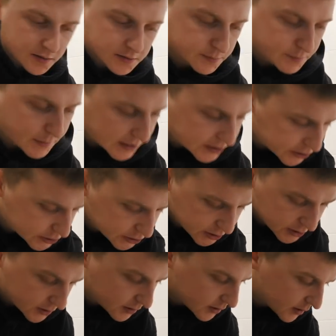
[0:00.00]
a
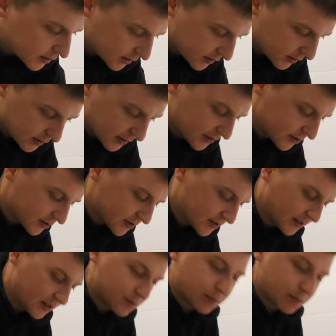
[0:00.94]
sponge, and I just need